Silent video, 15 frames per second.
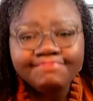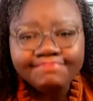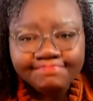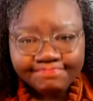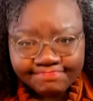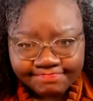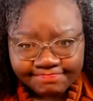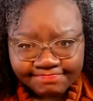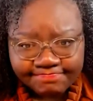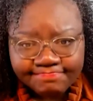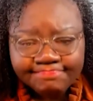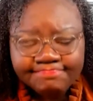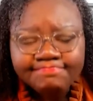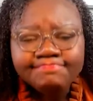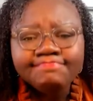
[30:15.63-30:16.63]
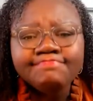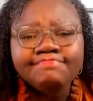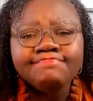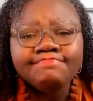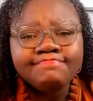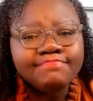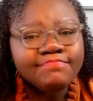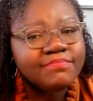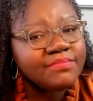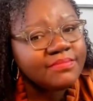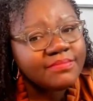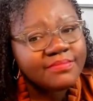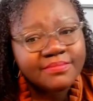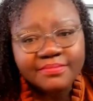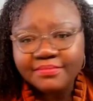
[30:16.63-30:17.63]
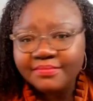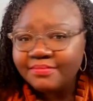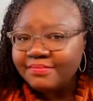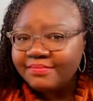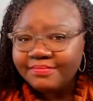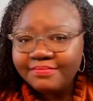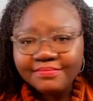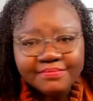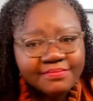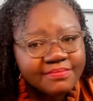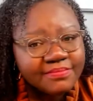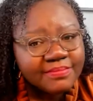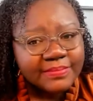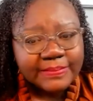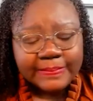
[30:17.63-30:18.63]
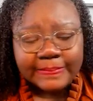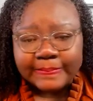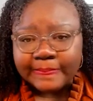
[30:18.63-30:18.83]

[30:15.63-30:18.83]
The person shown says nothing.